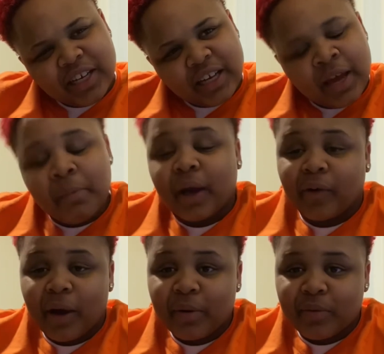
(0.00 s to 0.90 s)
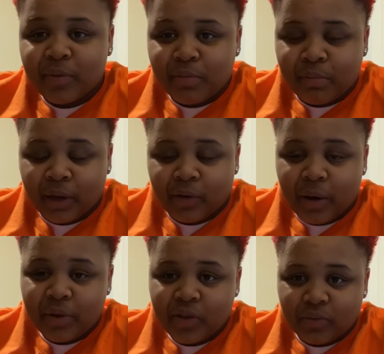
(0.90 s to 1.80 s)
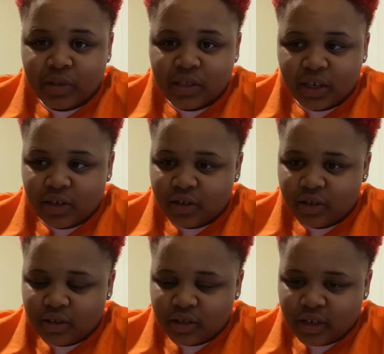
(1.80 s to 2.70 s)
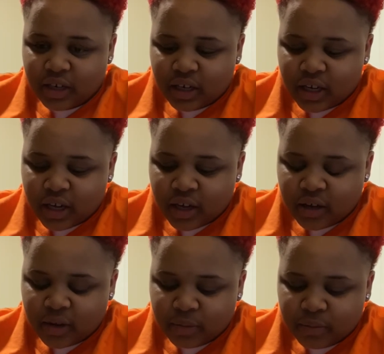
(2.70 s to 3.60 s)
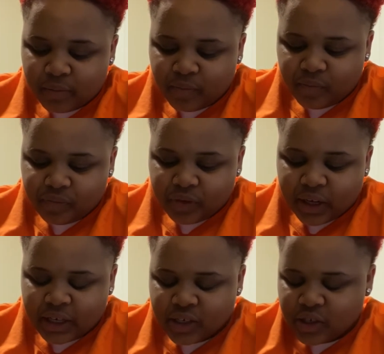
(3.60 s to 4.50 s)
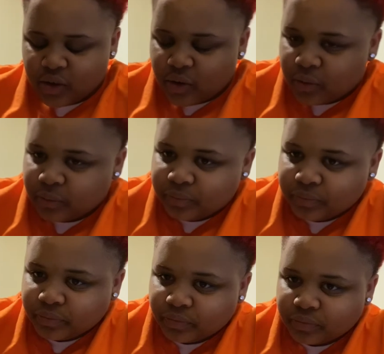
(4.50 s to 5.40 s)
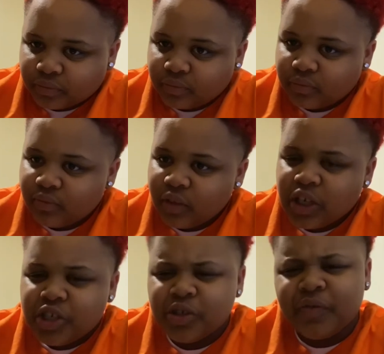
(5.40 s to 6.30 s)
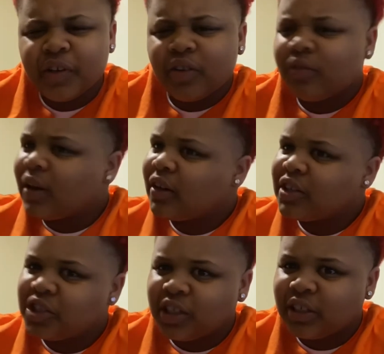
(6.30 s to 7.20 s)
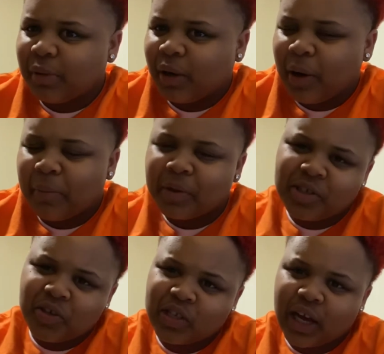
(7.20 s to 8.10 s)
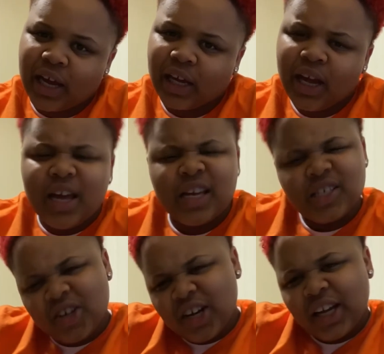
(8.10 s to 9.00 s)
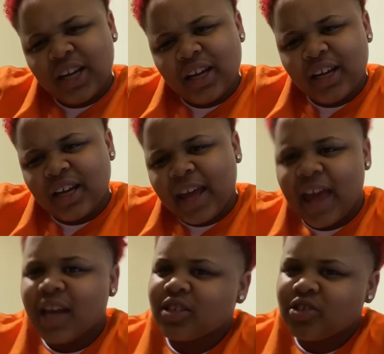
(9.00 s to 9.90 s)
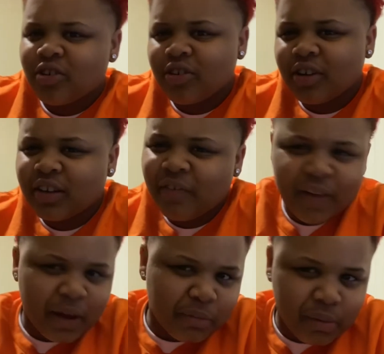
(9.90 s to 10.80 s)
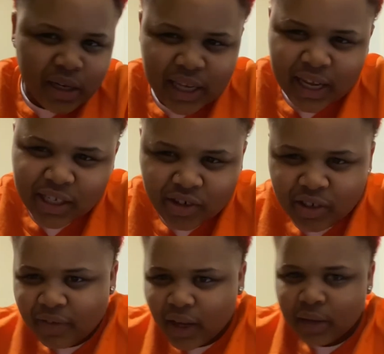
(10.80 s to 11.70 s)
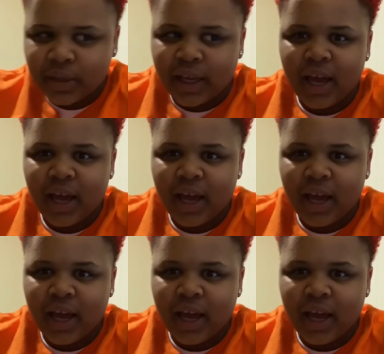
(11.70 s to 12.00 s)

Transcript: and my grandmother was there. And so she's feeling around and she looked at my grandma and she's like, is there any cancer in the family, breast cancer in the family?